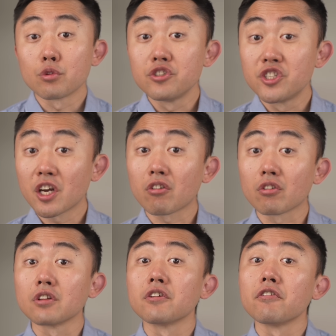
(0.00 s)
in
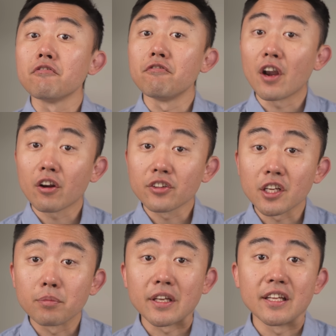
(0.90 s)
general, very
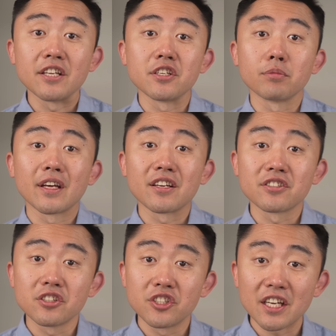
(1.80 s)
little magnesium that
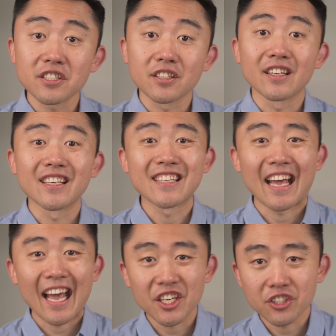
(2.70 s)
is ingested is
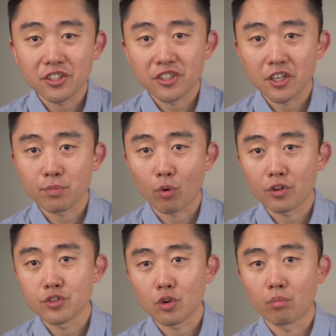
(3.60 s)
actually
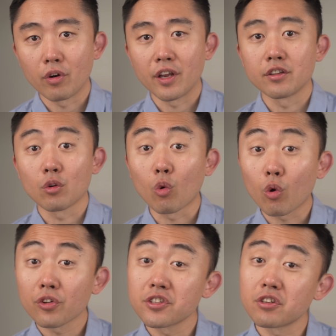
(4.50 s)
transported to our brain
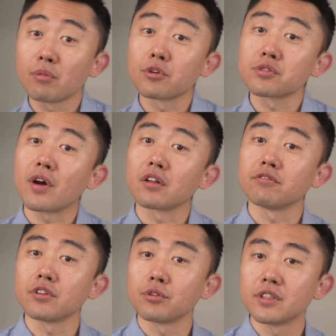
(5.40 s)
or the cerebrospinal
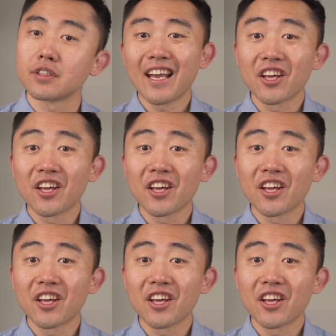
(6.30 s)
fluid.